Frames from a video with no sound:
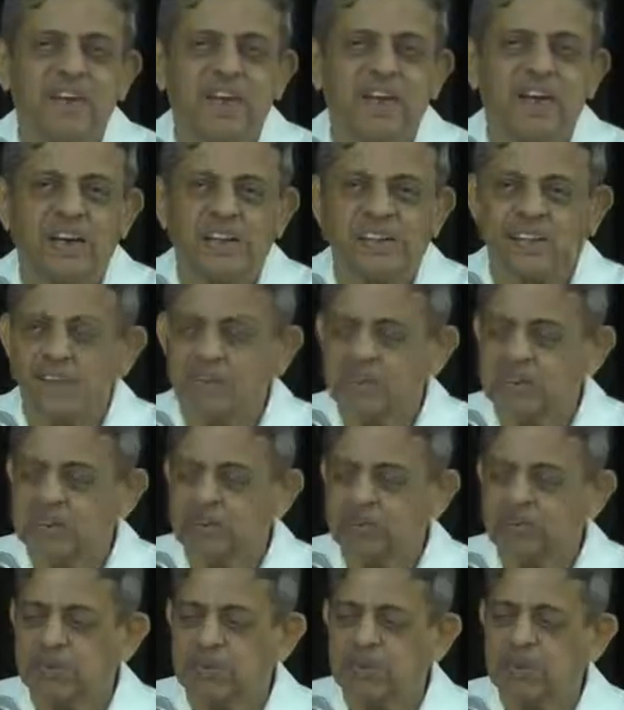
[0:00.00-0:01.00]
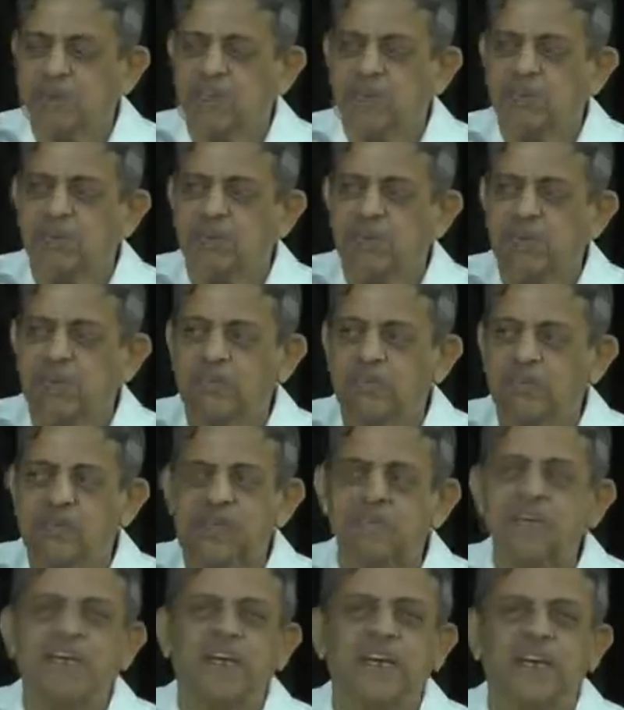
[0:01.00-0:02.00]
And Daivi Sampad starts going
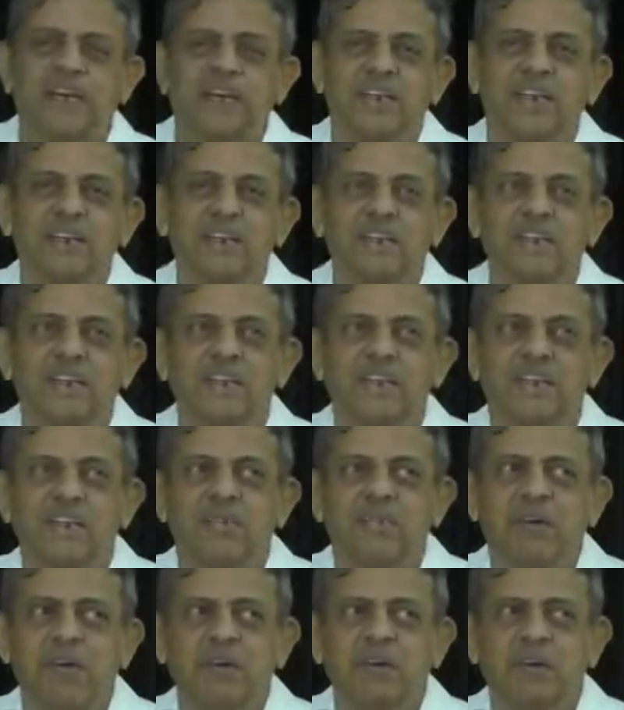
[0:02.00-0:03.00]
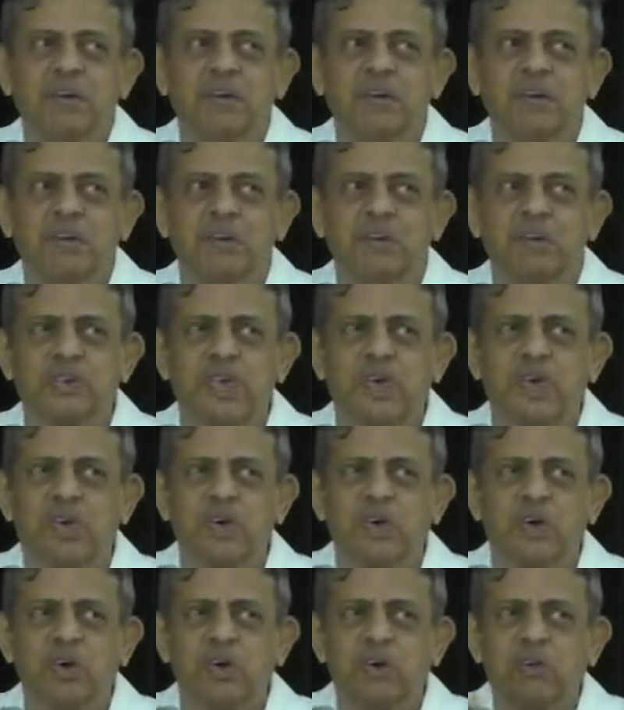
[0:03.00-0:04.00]
by sharing. Imagine in a
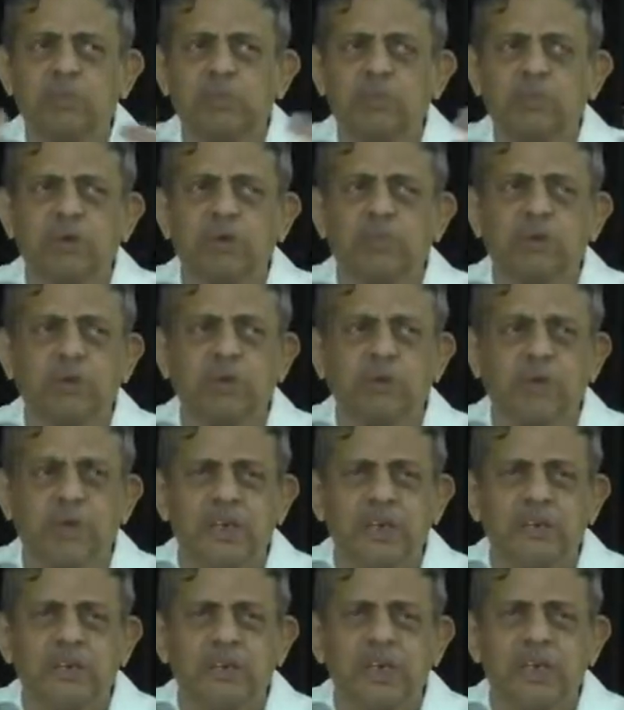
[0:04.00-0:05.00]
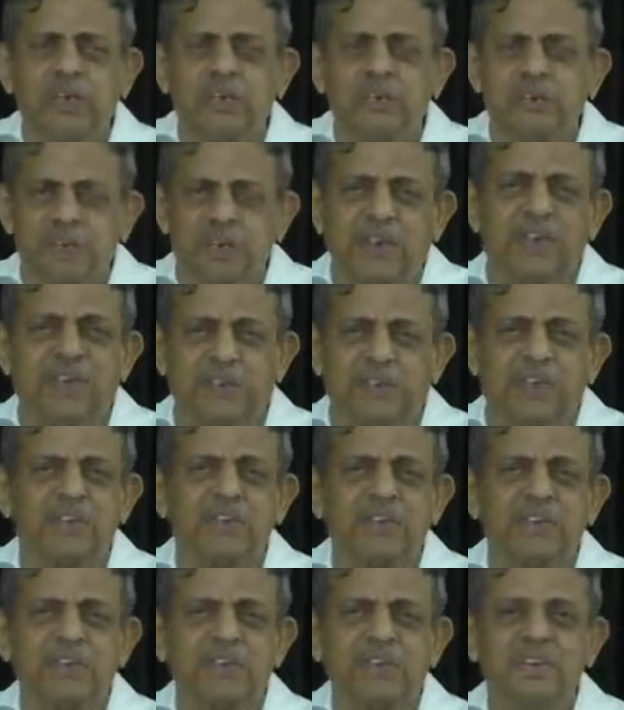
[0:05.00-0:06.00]
society, all people want to give and give and
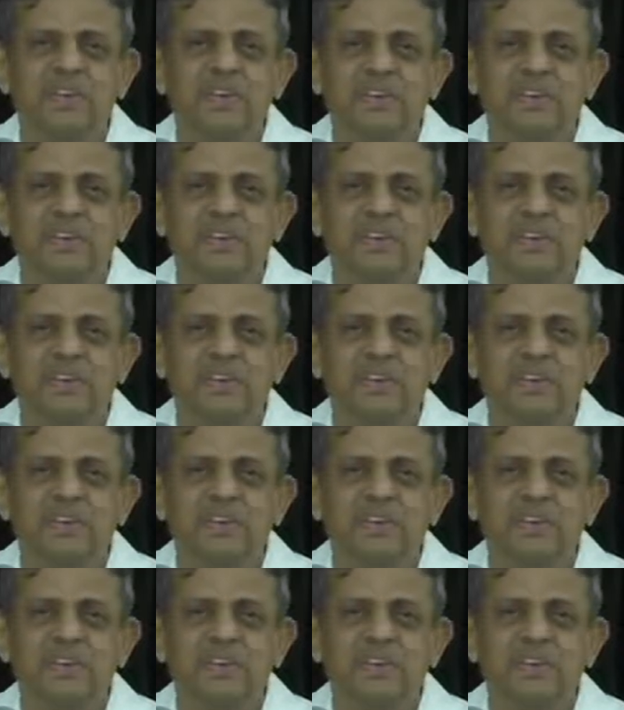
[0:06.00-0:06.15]
give.